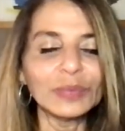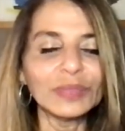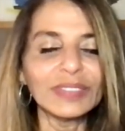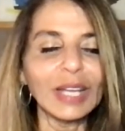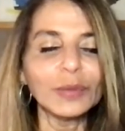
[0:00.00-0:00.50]

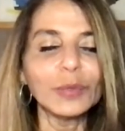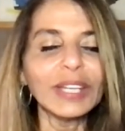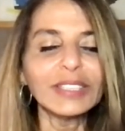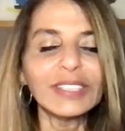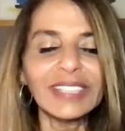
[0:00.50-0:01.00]
that
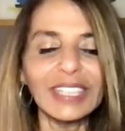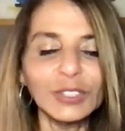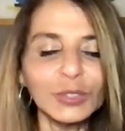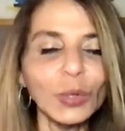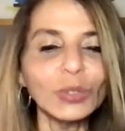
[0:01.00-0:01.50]
we can
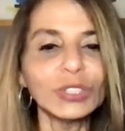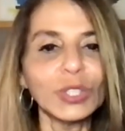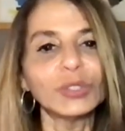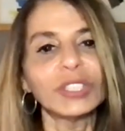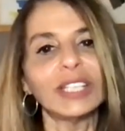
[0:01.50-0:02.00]

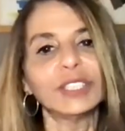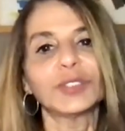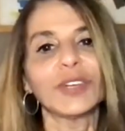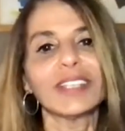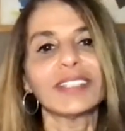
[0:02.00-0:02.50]
totally
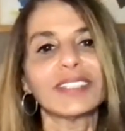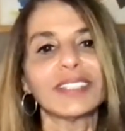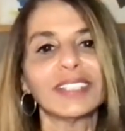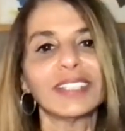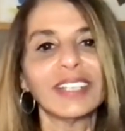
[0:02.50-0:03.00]
trust.
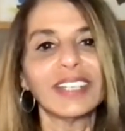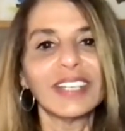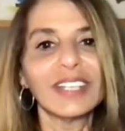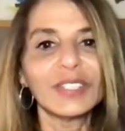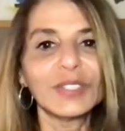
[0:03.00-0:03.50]

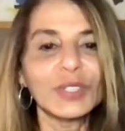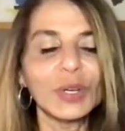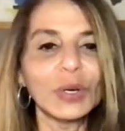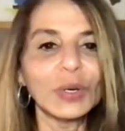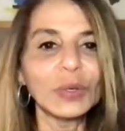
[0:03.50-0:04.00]

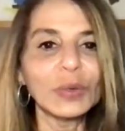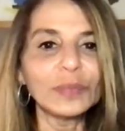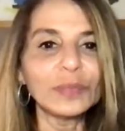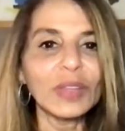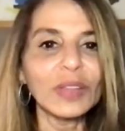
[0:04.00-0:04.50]
So
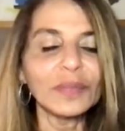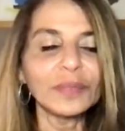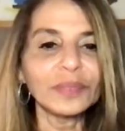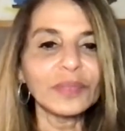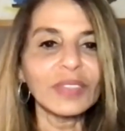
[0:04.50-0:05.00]

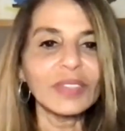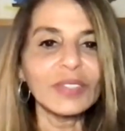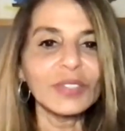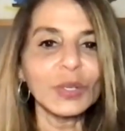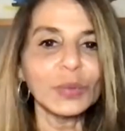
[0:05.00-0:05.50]

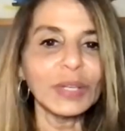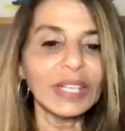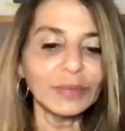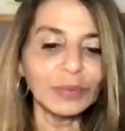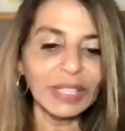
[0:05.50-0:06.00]

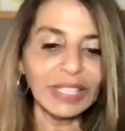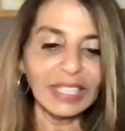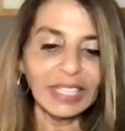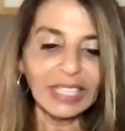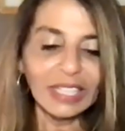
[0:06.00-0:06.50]

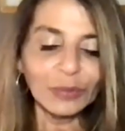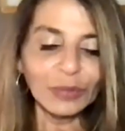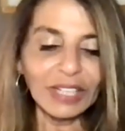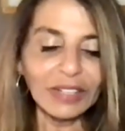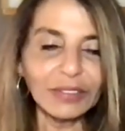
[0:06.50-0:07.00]
we
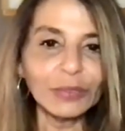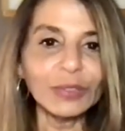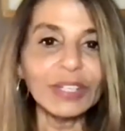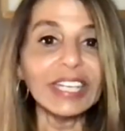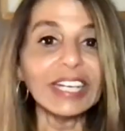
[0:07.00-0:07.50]
whenever
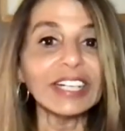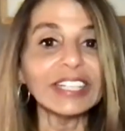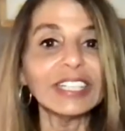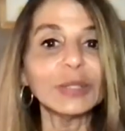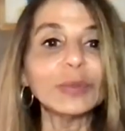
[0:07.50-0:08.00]
we
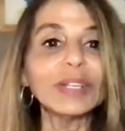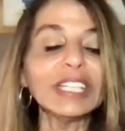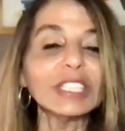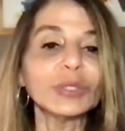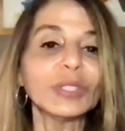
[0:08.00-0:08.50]
are
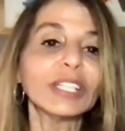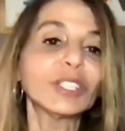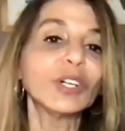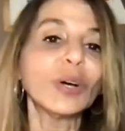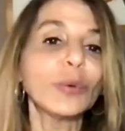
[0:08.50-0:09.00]
willing to let
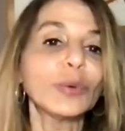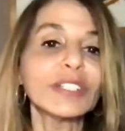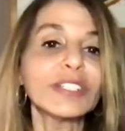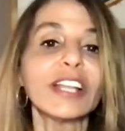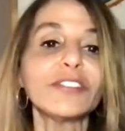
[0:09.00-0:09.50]
go our
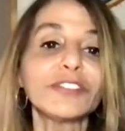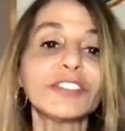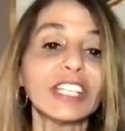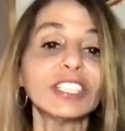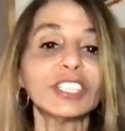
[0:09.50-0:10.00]

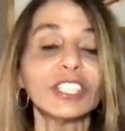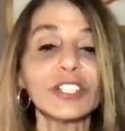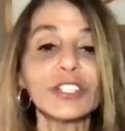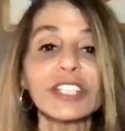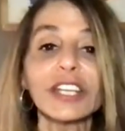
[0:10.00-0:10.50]

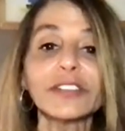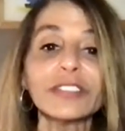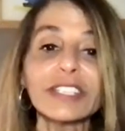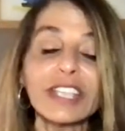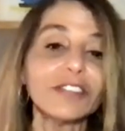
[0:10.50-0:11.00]
self-centered,
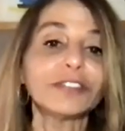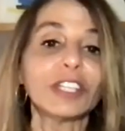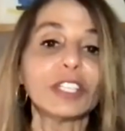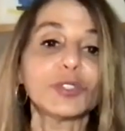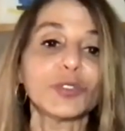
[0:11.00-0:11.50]

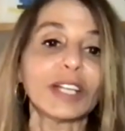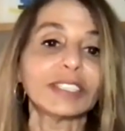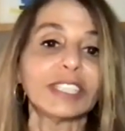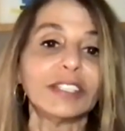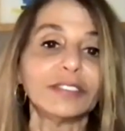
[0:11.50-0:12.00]

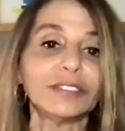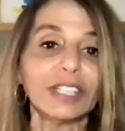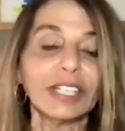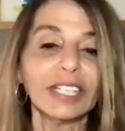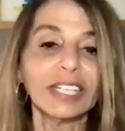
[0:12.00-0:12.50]
self-destructive
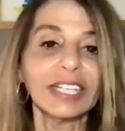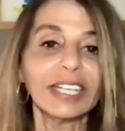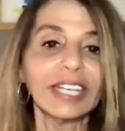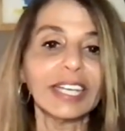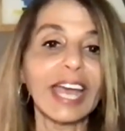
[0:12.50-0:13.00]

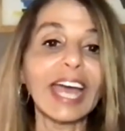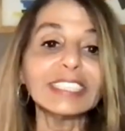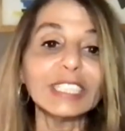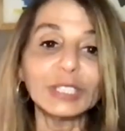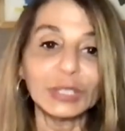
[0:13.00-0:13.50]

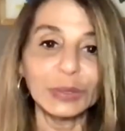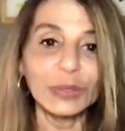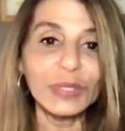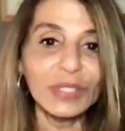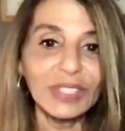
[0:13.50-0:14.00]

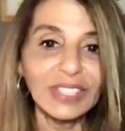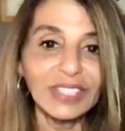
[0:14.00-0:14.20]
attitudes,